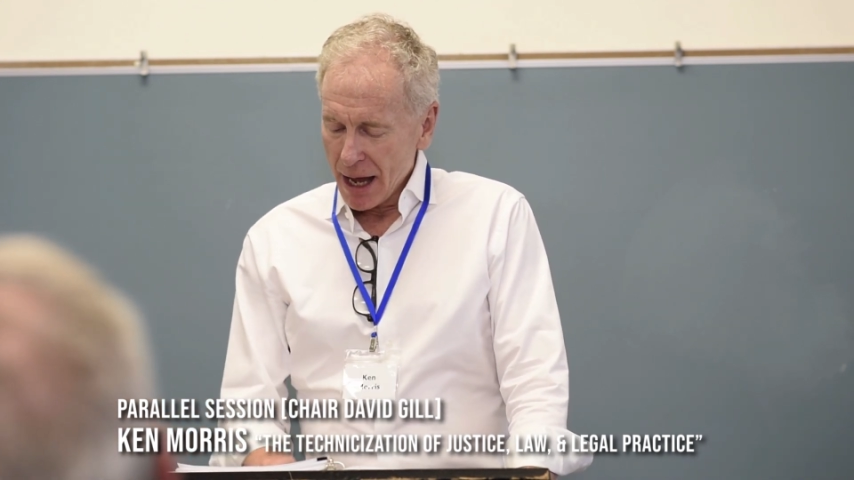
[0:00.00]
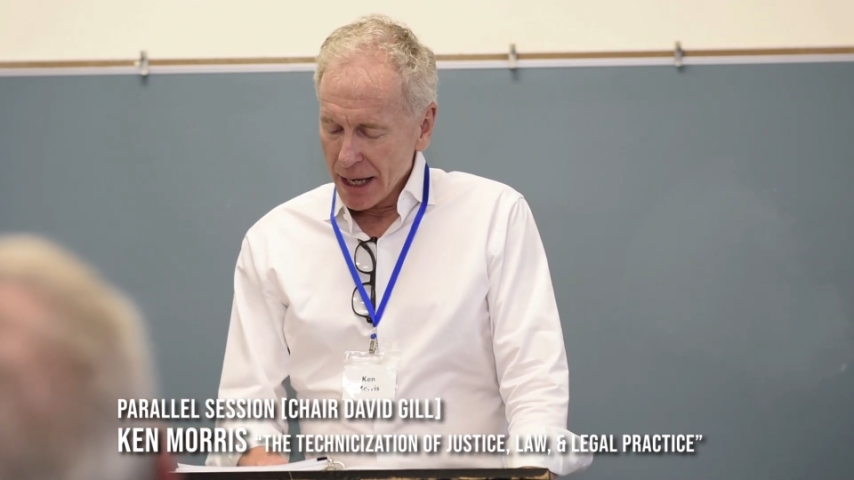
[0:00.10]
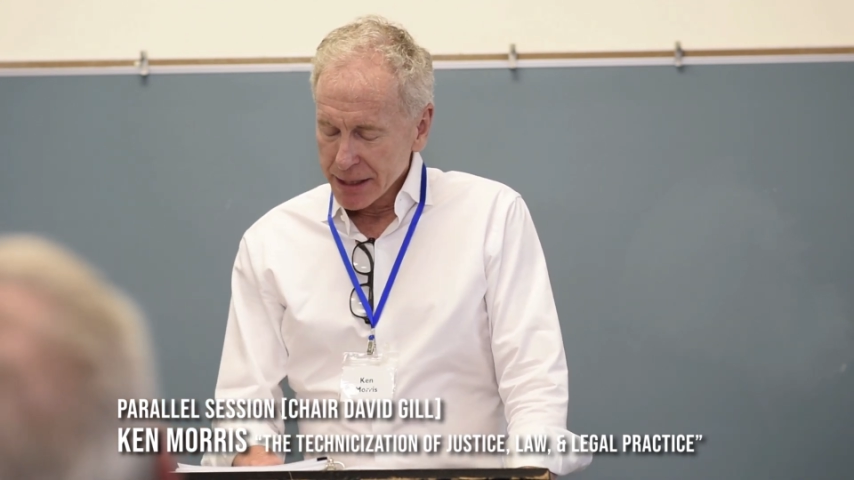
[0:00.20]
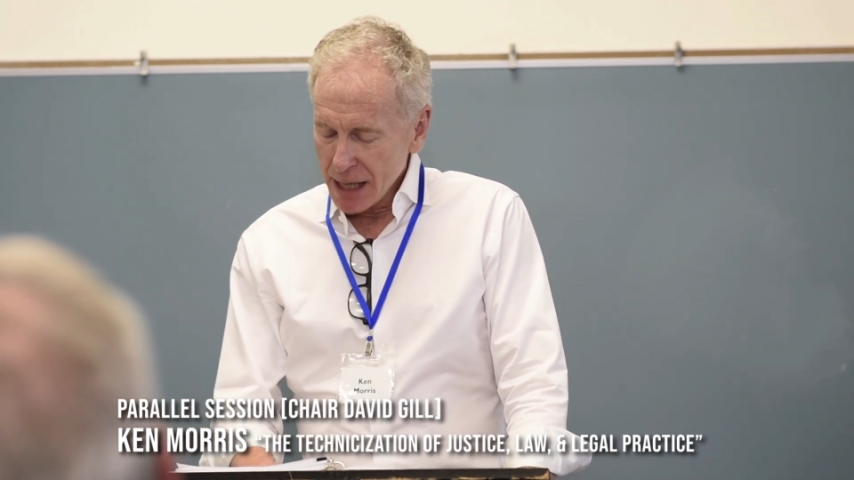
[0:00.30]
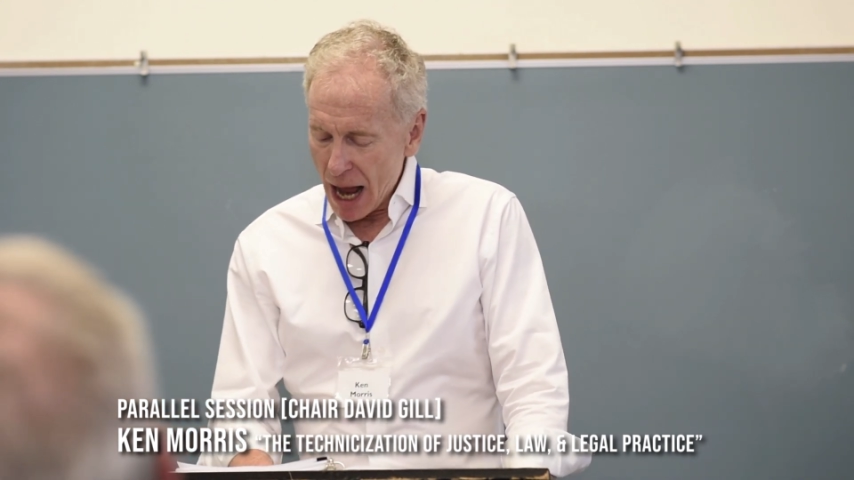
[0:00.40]

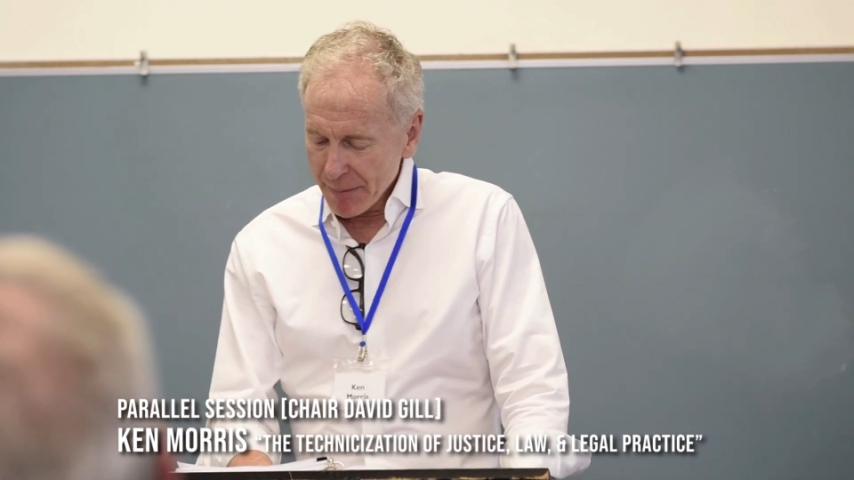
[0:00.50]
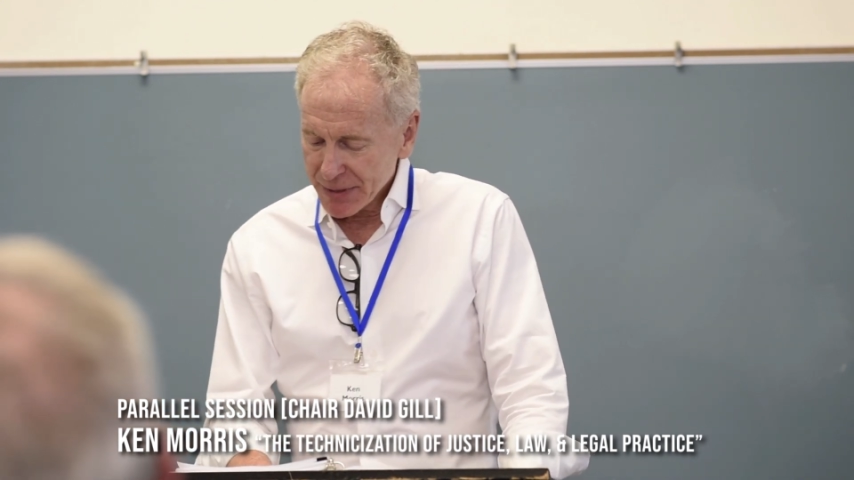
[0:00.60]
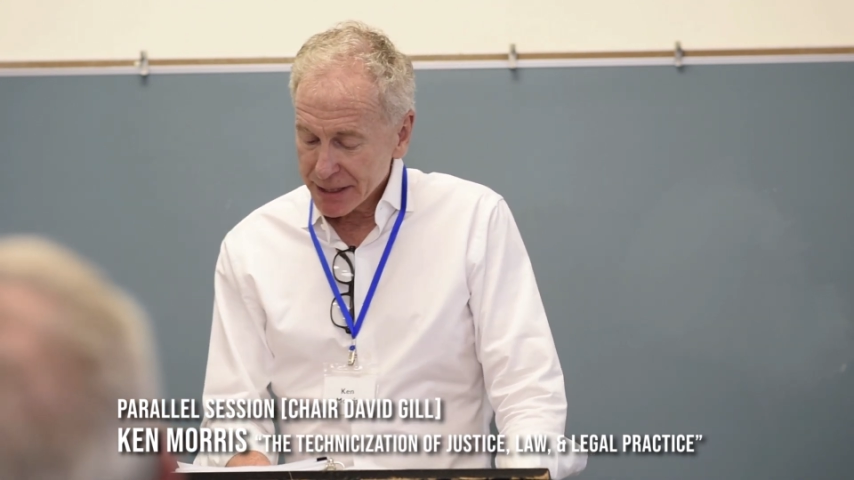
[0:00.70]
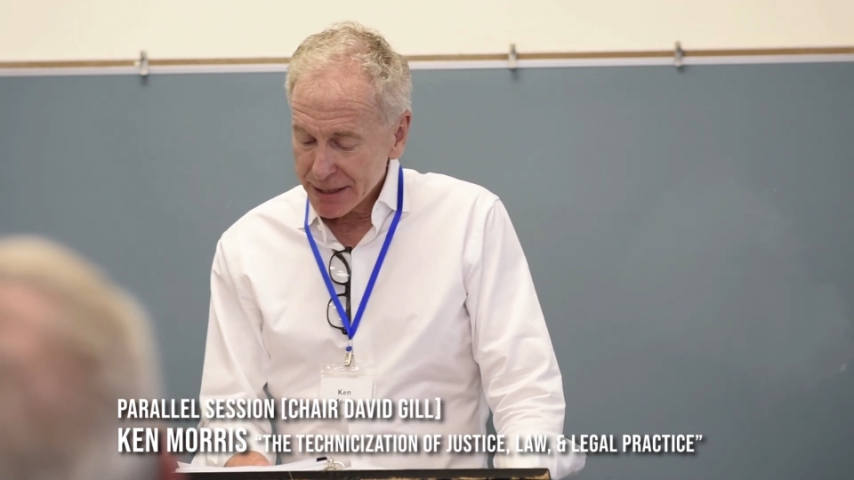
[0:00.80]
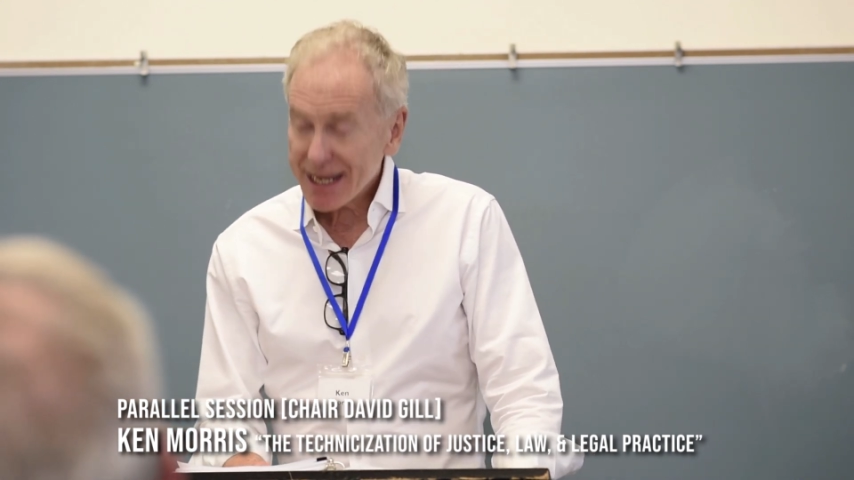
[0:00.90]

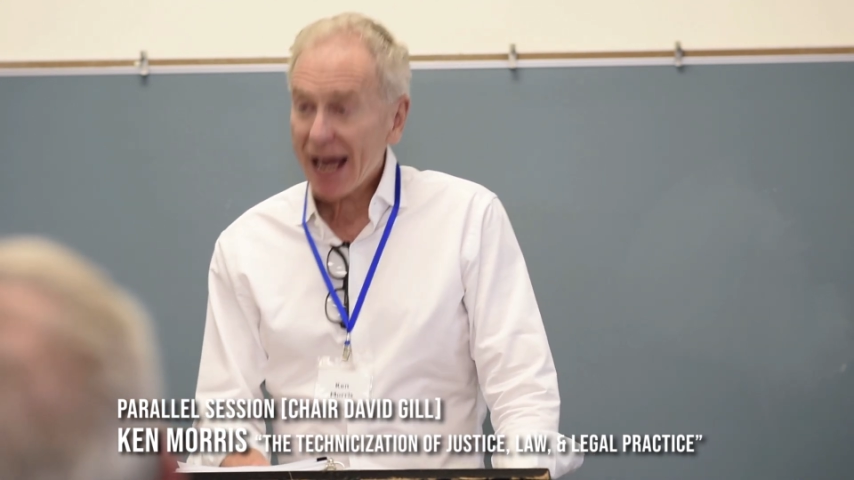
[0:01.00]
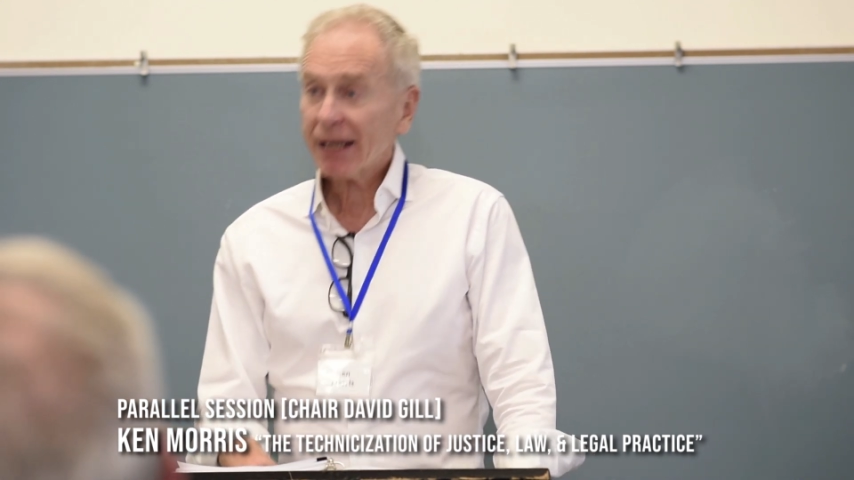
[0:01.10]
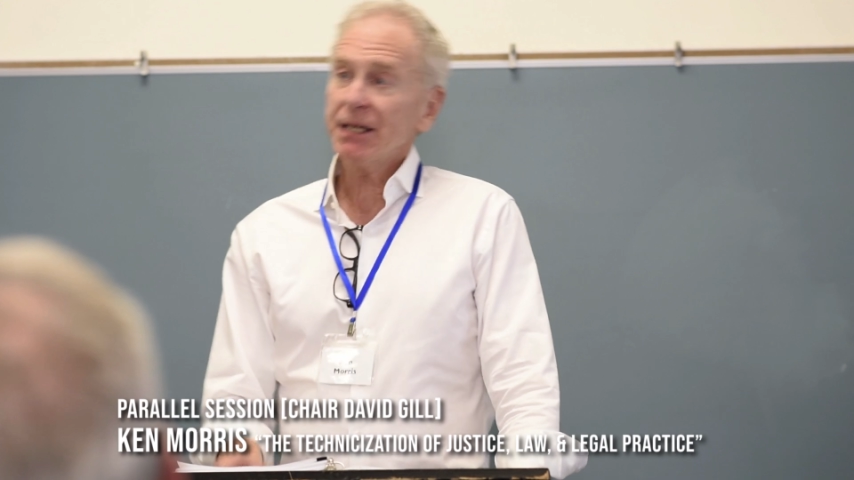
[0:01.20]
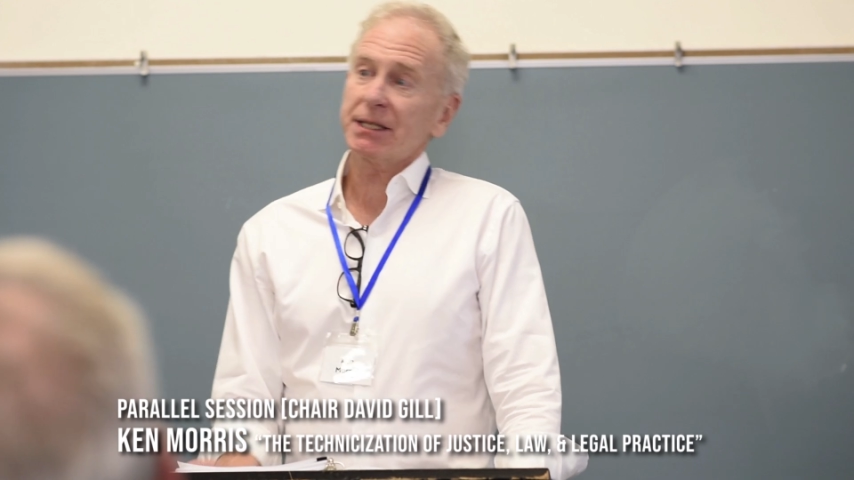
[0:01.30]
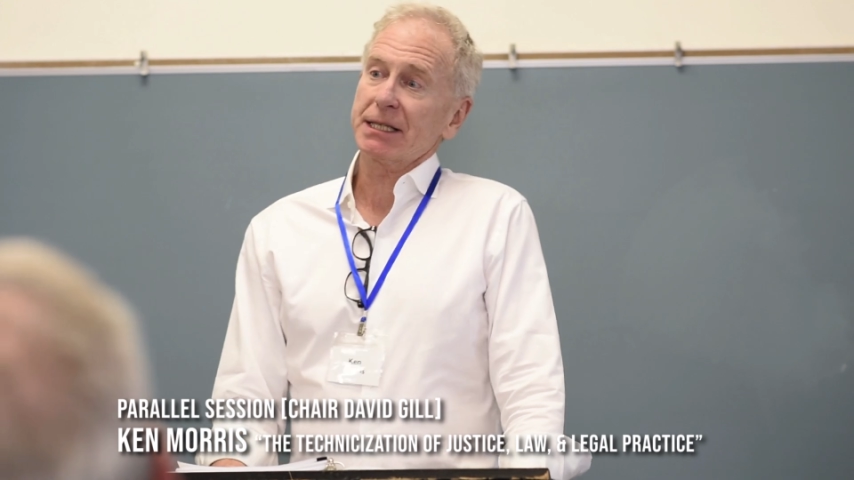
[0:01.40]
adopts
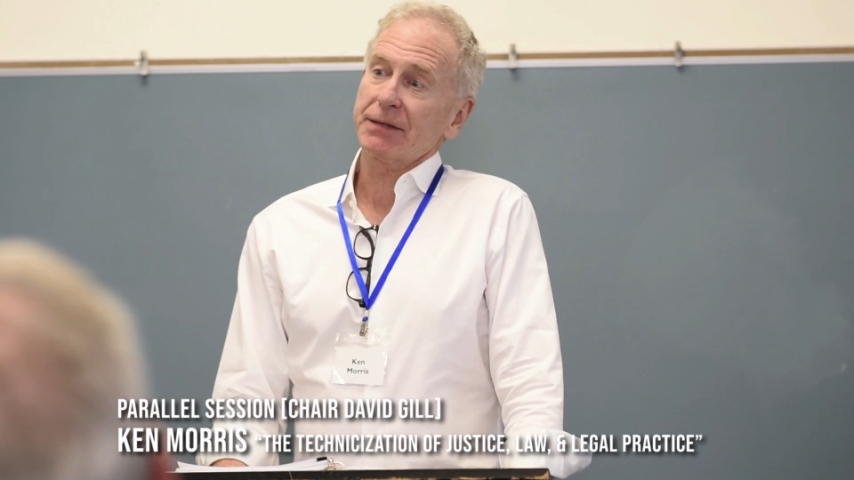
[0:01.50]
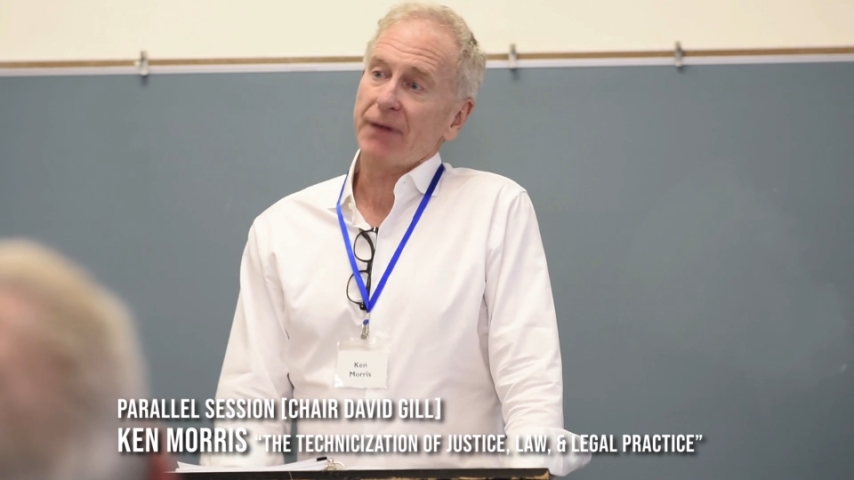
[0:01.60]
technicist